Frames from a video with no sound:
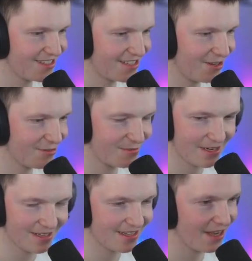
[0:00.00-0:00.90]
sounds
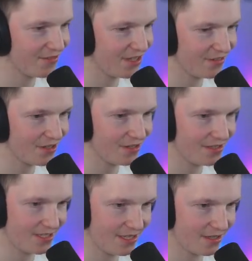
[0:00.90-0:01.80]
mental. You haven't even heard the
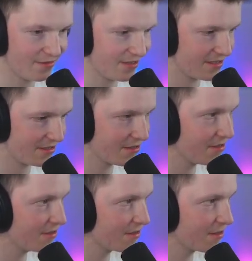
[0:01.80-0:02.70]
takeoff yet, so
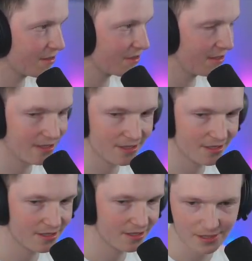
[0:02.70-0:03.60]

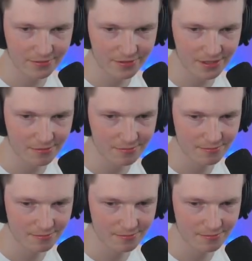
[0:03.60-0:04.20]
calm yourself down.